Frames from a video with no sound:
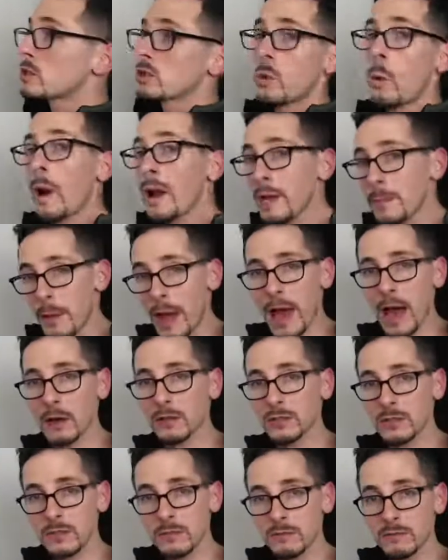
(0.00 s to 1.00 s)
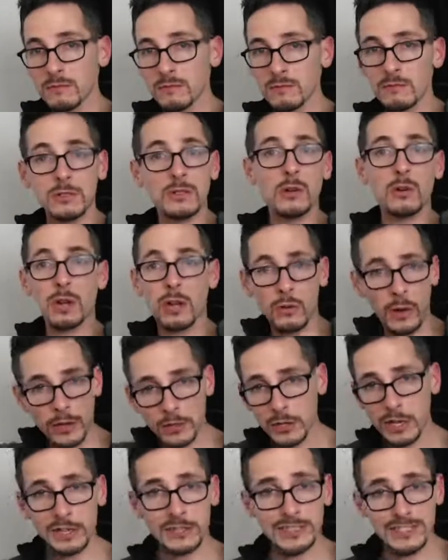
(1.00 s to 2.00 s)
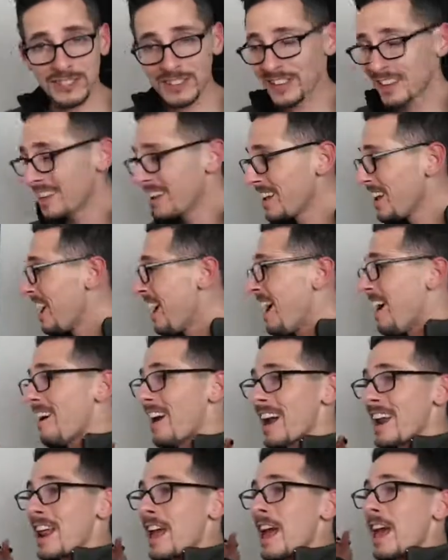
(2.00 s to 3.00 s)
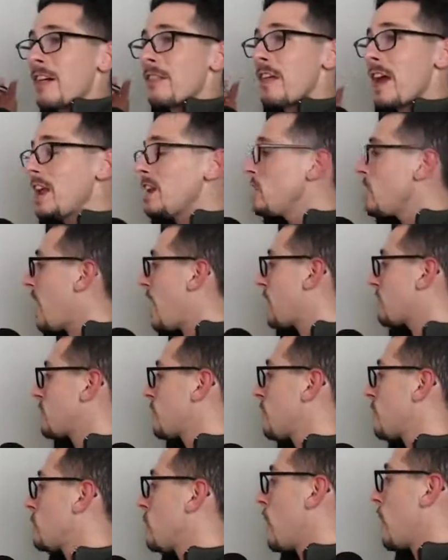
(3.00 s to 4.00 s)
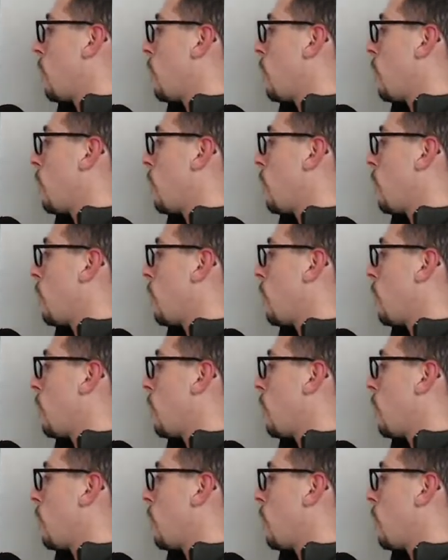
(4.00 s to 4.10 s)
20 pounds, still congratulations, all right? Then you have to figure out